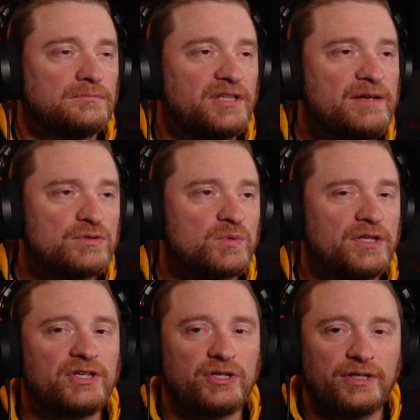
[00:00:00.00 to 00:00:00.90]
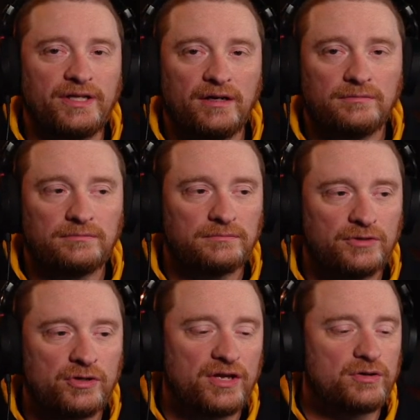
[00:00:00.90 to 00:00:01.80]
he was really good though.
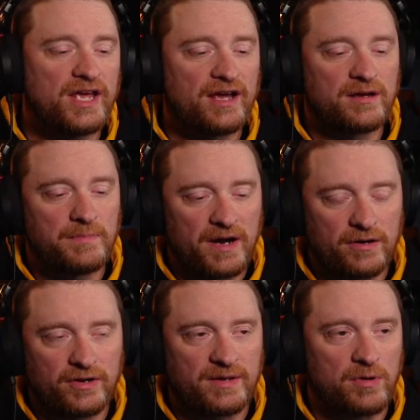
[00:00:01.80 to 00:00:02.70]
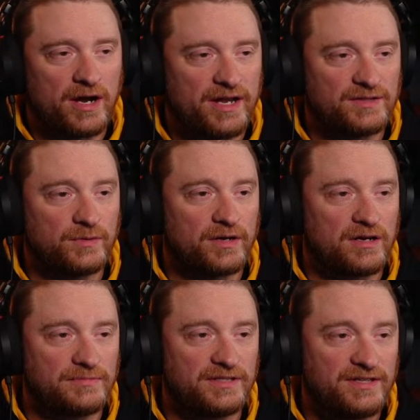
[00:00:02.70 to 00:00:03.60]
You can't compare to Ke'Bryan Hayes when it
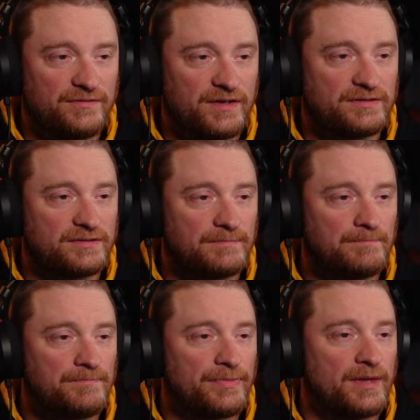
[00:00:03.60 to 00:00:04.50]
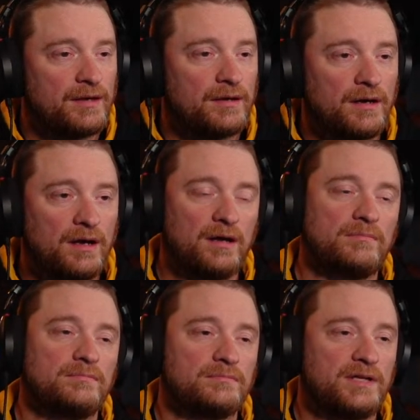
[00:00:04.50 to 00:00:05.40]
comes to defense.
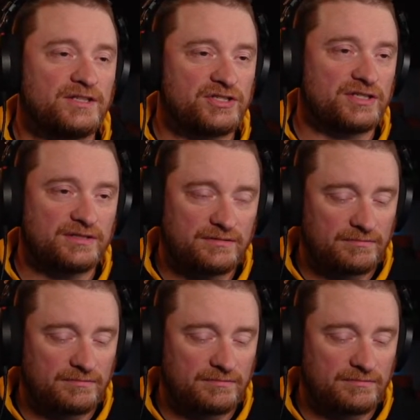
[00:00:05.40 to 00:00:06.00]
That's just